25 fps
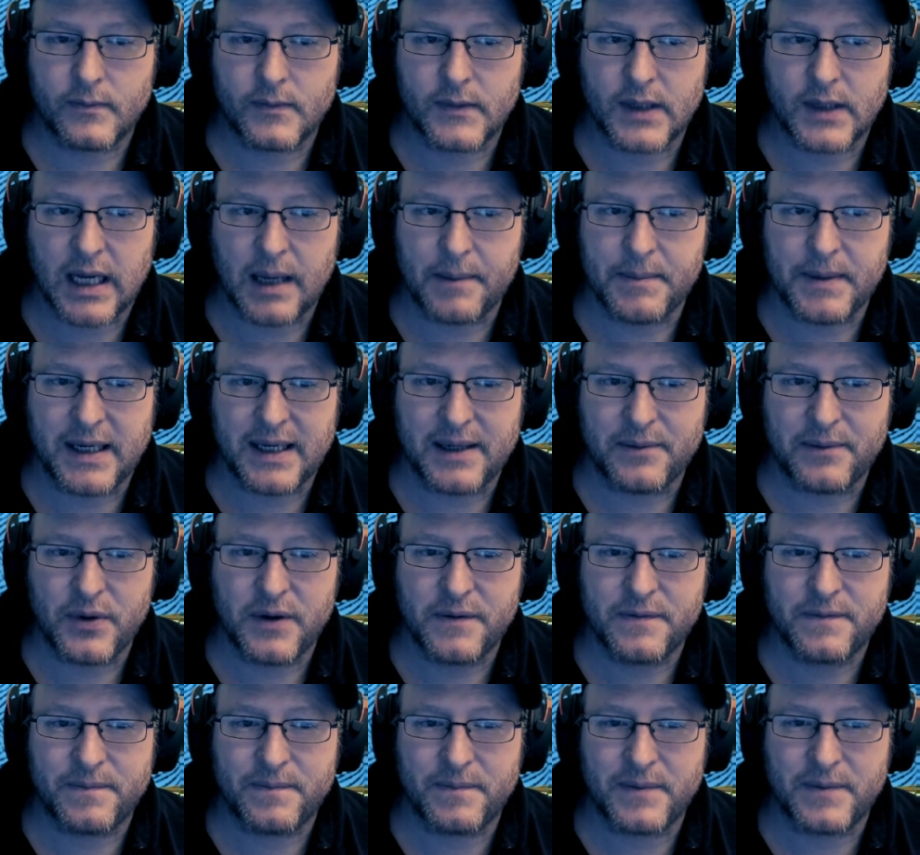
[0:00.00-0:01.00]
I mean,
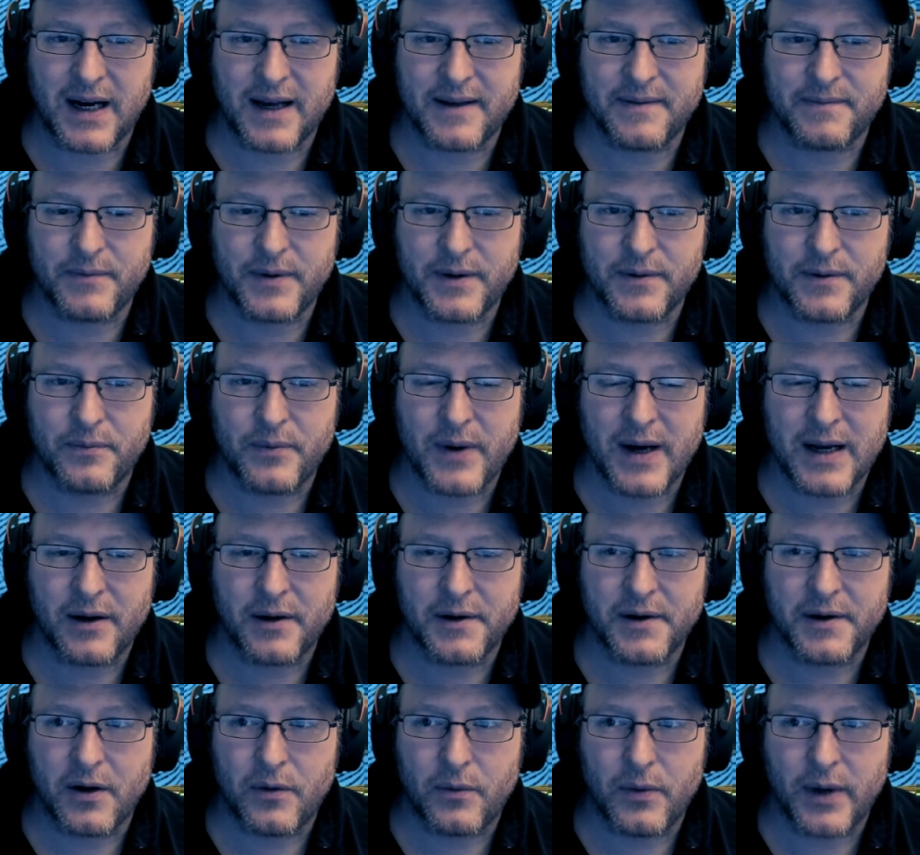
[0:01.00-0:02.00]
we've, I, we're well
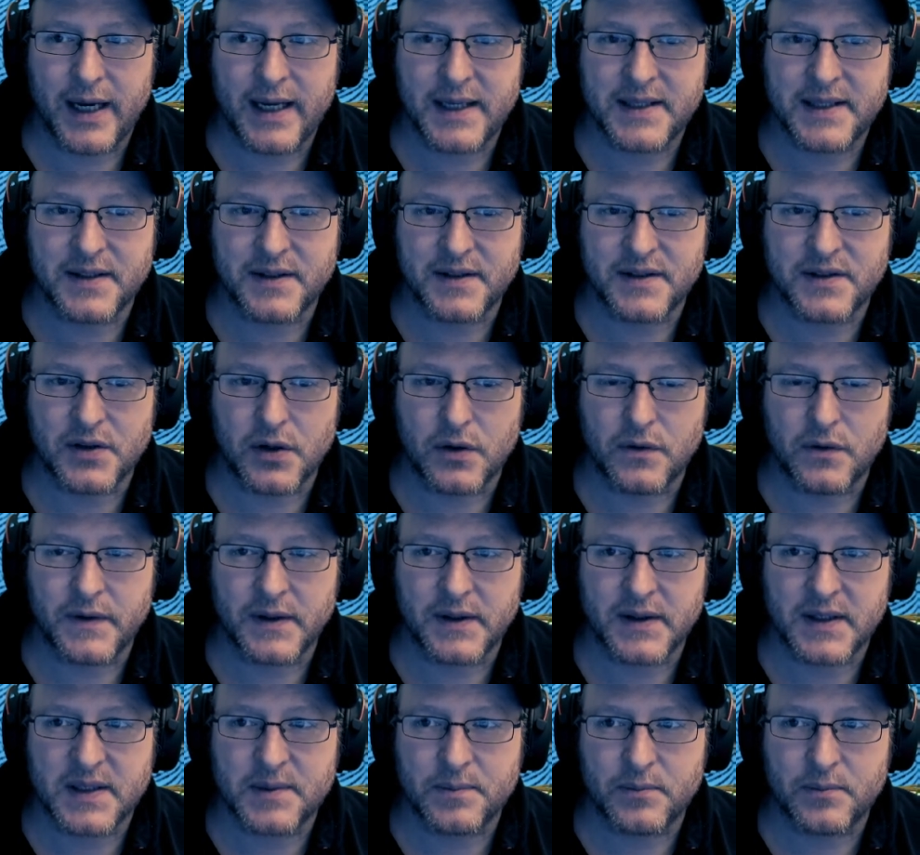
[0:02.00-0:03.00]
on our way to
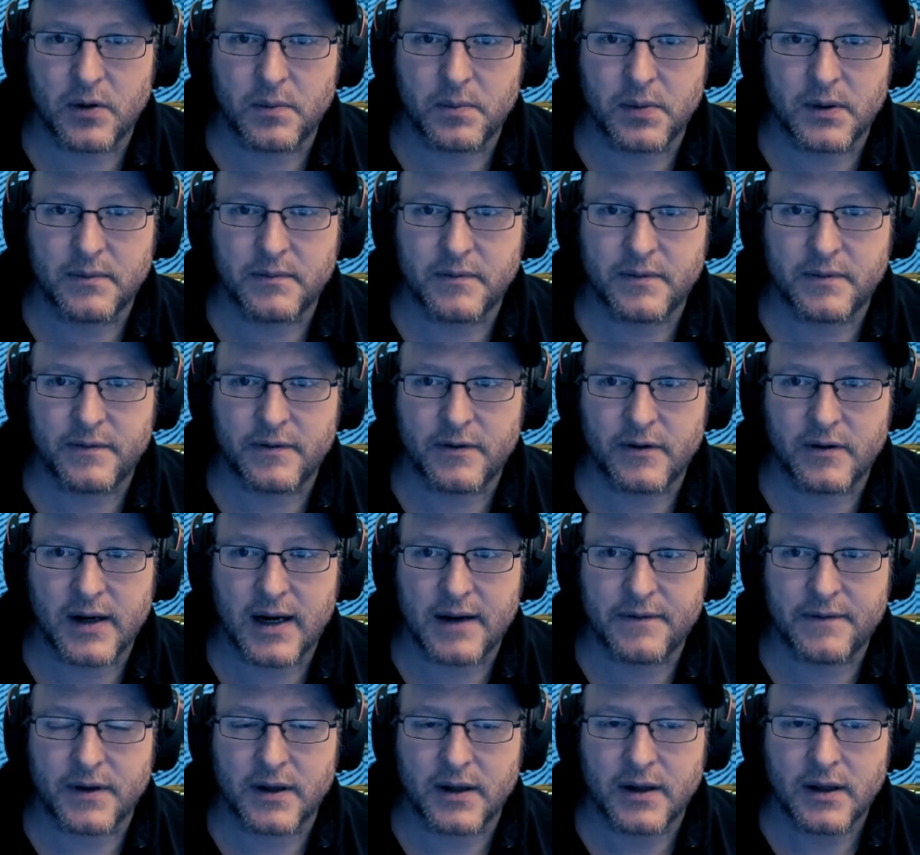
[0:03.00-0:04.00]
solving this problem
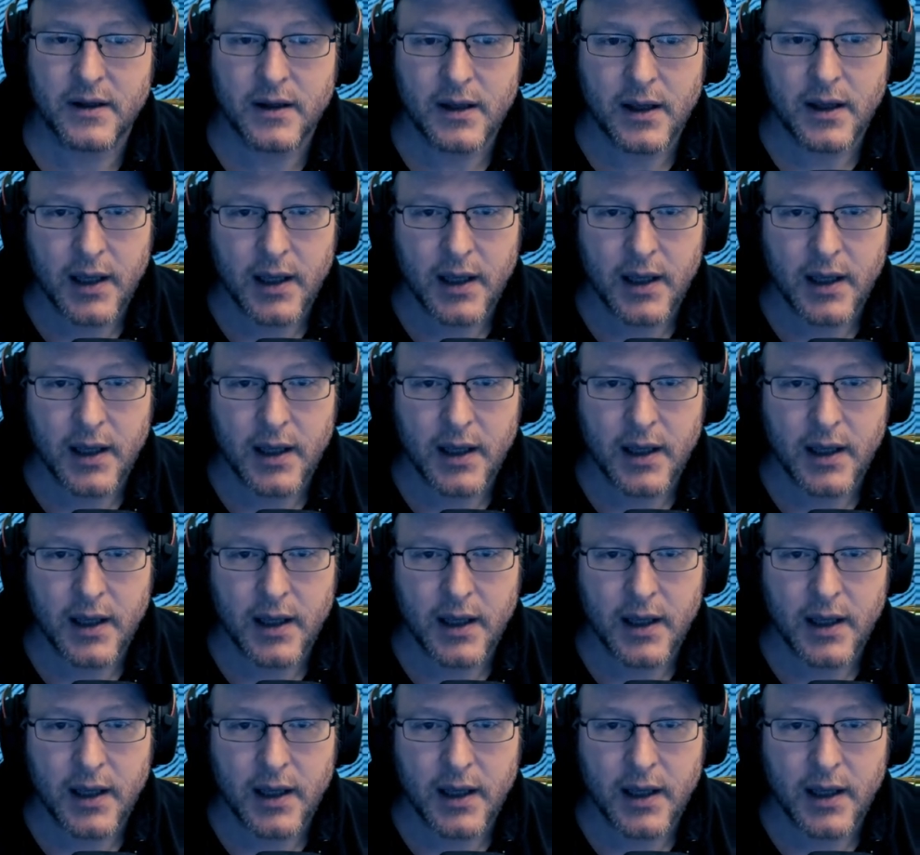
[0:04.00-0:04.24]
forever.